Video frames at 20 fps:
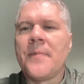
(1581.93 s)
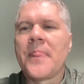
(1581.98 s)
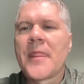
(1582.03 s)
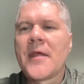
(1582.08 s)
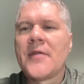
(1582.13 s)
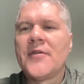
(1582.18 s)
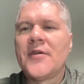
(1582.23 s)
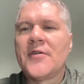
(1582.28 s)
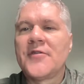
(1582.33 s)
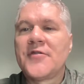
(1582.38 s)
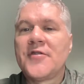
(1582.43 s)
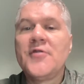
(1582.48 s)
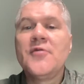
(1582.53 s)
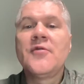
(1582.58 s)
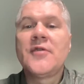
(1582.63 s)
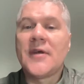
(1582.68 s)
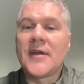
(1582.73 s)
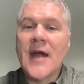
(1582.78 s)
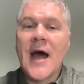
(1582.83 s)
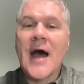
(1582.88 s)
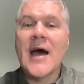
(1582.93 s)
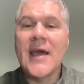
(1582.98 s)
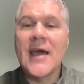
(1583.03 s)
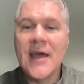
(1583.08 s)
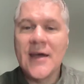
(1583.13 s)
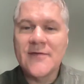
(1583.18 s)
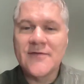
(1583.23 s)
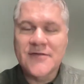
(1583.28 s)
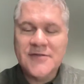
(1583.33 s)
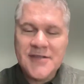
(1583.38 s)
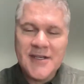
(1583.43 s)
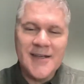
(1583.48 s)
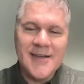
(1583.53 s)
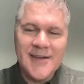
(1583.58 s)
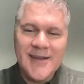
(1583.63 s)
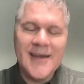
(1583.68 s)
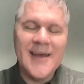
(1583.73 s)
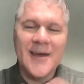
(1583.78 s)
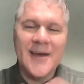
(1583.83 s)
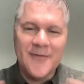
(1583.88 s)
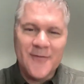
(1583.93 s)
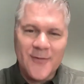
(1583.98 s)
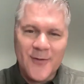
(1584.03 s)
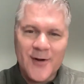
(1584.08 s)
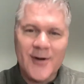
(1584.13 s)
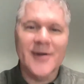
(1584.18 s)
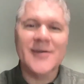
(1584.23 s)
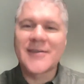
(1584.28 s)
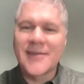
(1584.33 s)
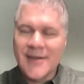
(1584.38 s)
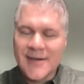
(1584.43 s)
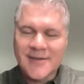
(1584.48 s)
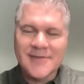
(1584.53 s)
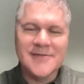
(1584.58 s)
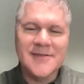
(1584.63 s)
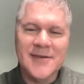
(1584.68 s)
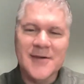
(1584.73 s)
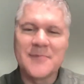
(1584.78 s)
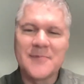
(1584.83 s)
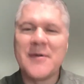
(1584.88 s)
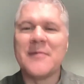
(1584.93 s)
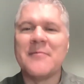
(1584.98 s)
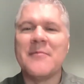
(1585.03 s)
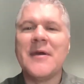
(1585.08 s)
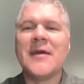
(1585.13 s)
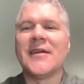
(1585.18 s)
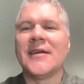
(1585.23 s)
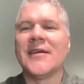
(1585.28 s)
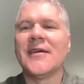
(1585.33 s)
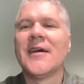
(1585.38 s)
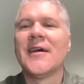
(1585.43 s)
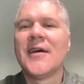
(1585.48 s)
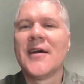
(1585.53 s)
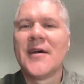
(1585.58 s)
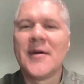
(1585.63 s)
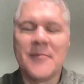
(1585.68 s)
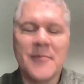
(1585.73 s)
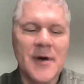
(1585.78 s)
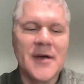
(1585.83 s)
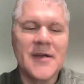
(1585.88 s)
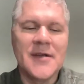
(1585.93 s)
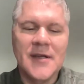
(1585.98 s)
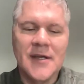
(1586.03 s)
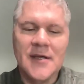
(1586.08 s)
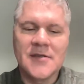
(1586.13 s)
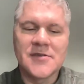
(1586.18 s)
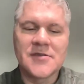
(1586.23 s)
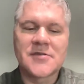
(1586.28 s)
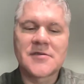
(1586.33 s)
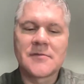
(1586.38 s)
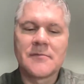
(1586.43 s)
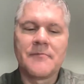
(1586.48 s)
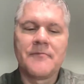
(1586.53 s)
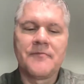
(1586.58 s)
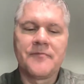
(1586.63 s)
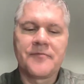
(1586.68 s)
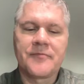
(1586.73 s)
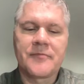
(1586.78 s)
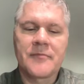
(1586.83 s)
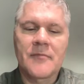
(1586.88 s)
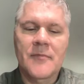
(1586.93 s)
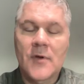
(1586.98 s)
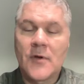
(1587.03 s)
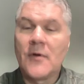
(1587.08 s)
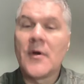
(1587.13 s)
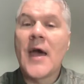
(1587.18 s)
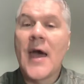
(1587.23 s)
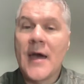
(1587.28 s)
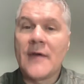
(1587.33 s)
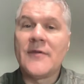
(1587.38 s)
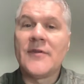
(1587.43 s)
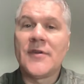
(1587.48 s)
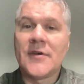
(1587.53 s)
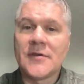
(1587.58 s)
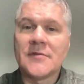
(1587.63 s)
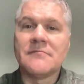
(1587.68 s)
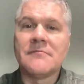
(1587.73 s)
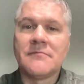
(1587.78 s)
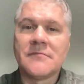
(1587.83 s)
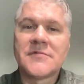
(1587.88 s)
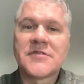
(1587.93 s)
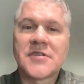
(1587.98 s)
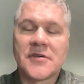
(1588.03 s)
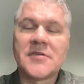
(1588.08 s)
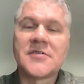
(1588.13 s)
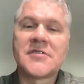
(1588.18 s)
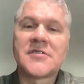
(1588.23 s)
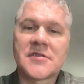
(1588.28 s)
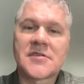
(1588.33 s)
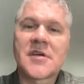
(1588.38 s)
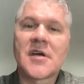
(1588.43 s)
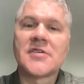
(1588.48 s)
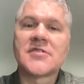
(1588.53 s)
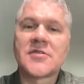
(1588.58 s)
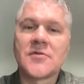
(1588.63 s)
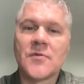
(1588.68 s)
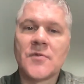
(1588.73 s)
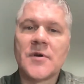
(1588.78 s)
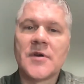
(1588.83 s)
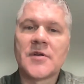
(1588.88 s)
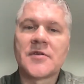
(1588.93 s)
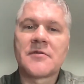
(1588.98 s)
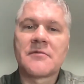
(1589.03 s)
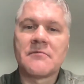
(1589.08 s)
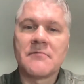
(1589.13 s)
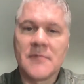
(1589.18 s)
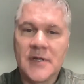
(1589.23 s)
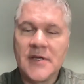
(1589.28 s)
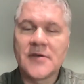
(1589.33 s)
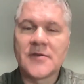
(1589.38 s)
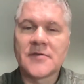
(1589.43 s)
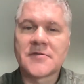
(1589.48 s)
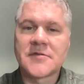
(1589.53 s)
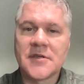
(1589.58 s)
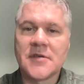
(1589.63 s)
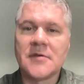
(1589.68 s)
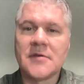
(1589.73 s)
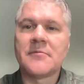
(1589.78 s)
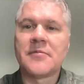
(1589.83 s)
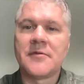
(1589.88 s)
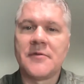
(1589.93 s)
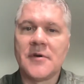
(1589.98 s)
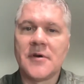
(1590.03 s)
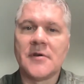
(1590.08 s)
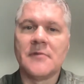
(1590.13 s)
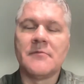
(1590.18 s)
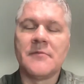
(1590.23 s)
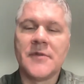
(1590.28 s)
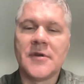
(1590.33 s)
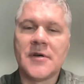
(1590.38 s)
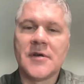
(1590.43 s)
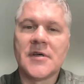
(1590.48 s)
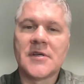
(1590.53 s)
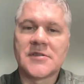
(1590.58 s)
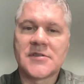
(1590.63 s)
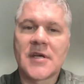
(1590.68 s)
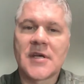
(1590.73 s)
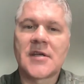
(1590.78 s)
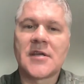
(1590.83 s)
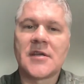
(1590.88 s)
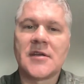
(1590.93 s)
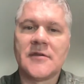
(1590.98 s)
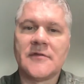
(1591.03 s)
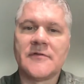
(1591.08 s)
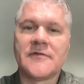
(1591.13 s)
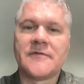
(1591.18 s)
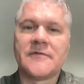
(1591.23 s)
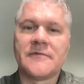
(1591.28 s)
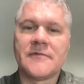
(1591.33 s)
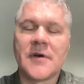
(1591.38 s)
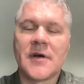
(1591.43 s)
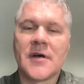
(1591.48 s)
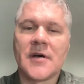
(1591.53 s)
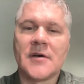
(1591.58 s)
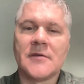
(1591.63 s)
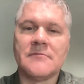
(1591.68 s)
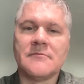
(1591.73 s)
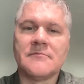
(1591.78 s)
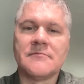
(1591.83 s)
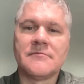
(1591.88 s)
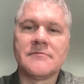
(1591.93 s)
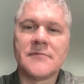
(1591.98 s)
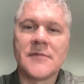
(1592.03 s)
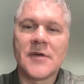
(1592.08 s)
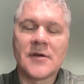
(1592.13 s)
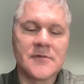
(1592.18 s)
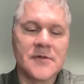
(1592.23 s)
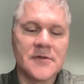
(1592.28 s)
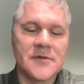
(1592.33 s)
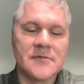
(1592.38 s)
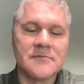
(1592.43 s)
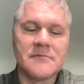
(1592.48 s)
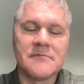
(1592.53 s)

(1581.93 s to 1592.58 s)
the two that I have seen that have worked, there could be many, but is having the serious discussion with leadership, the executive, the